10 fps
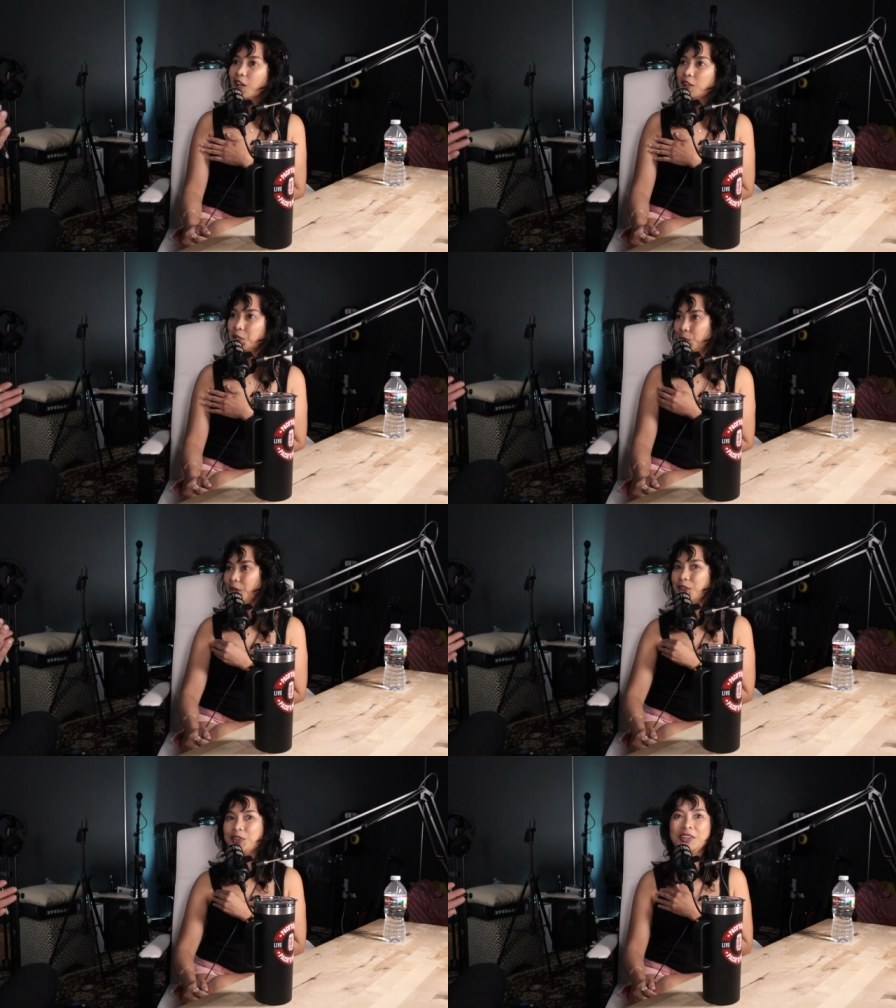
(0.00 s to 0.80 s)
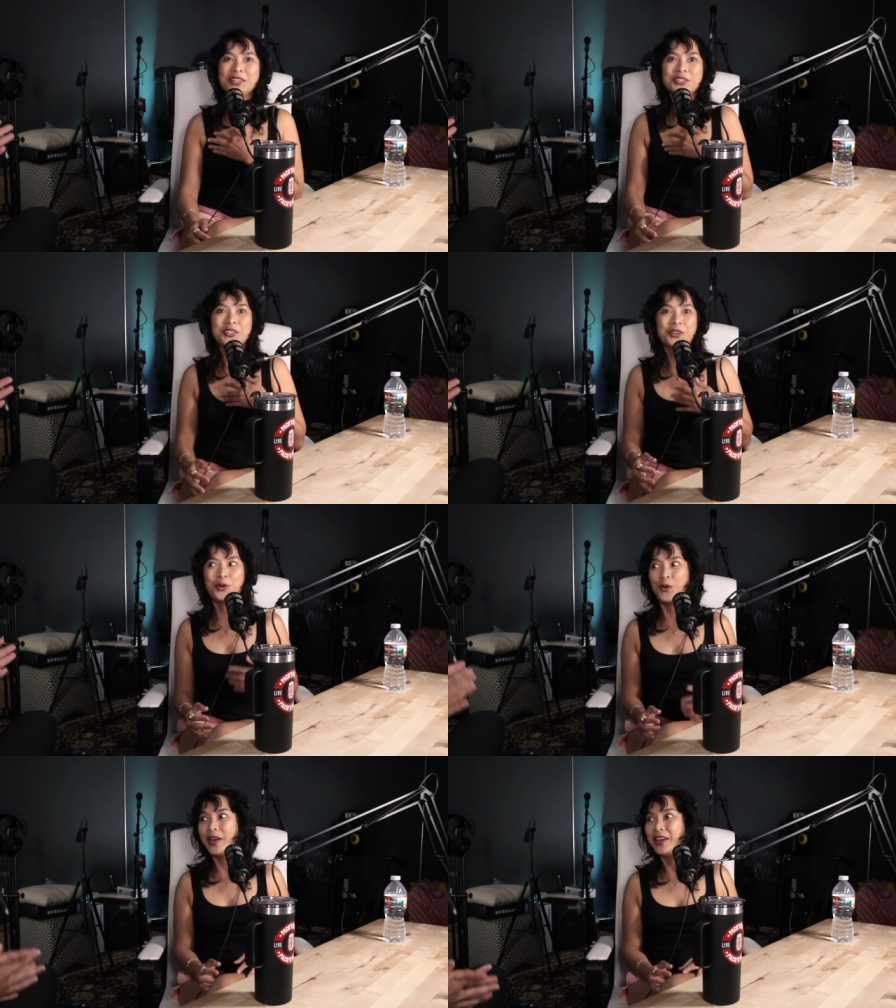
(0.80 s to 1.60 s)
That's why you're in a
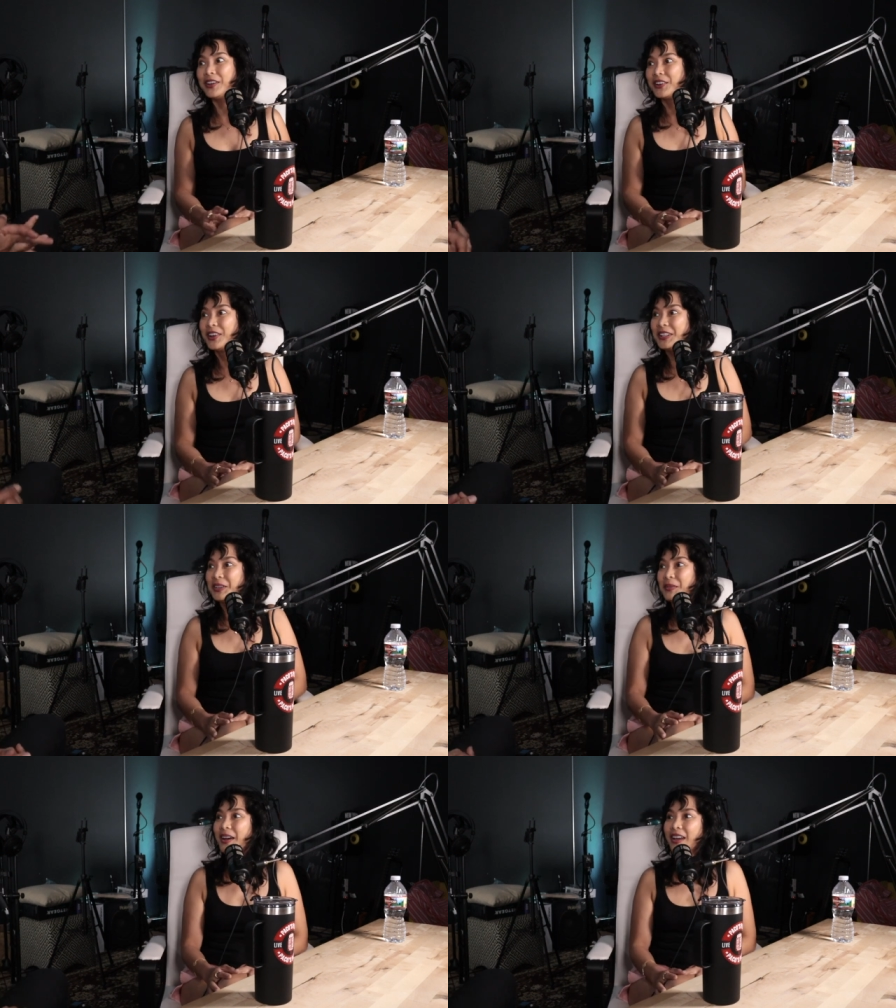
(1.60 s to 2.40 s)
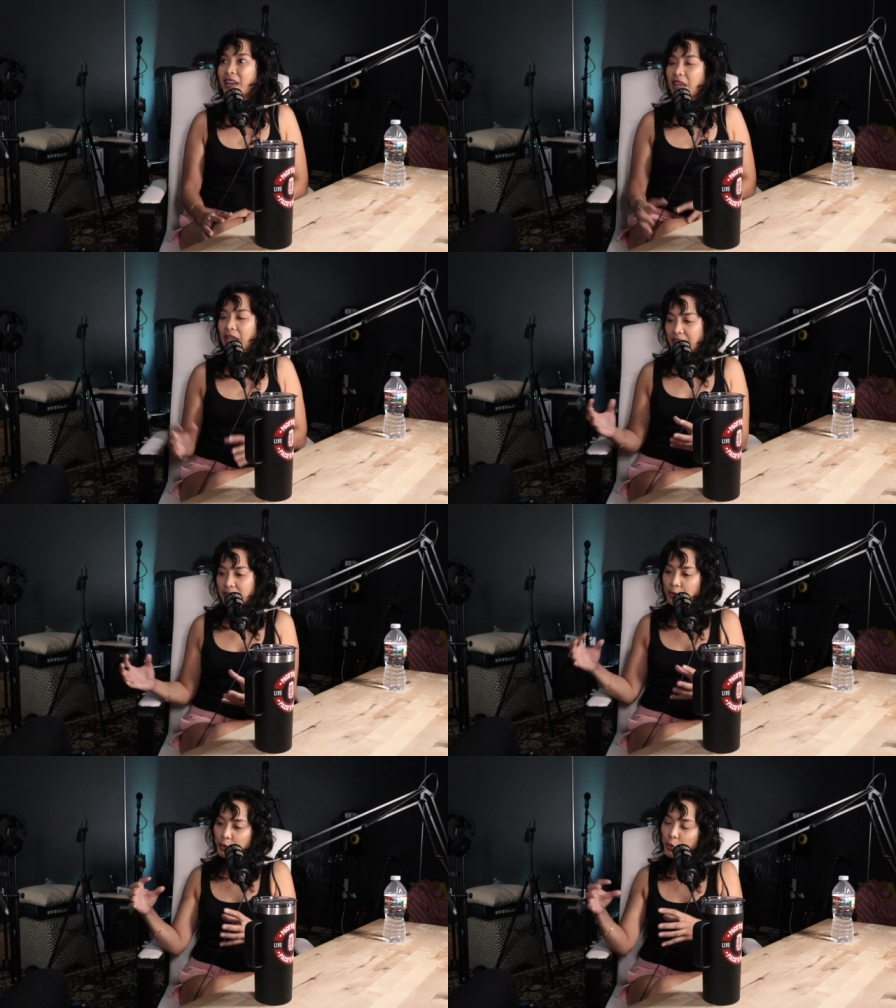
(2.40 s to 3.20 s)
choir. Diba? It's
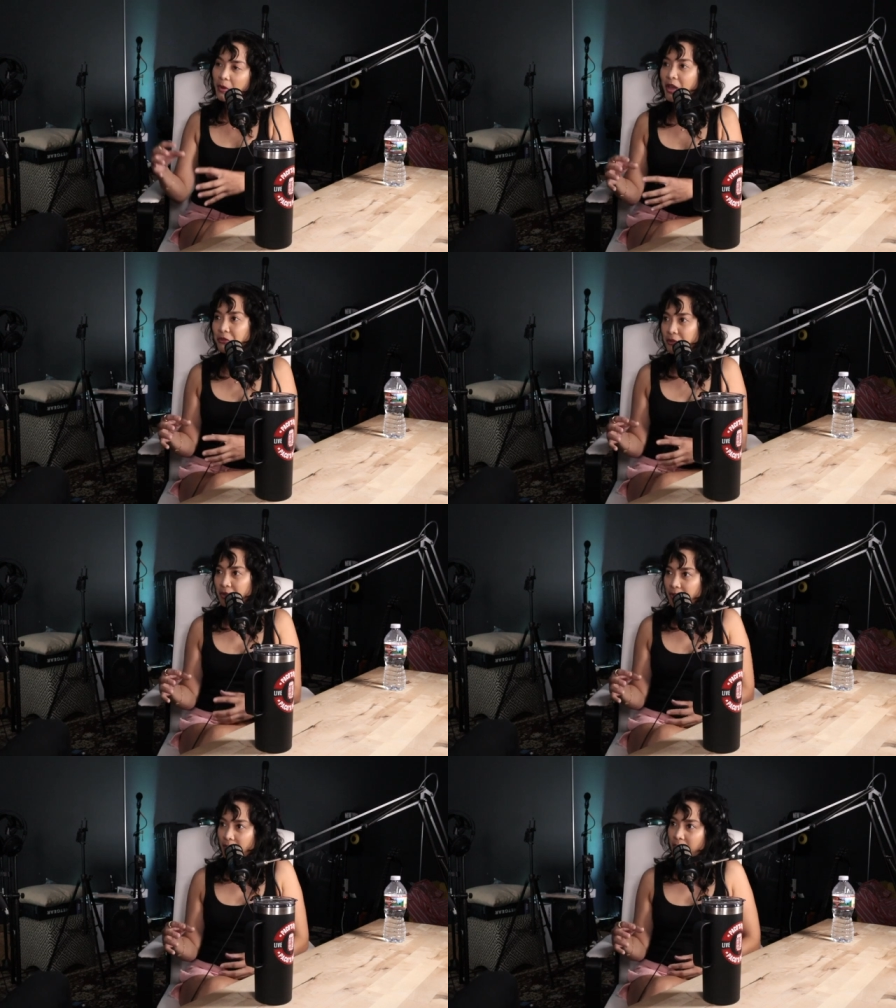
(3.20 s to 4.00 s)
a group effort.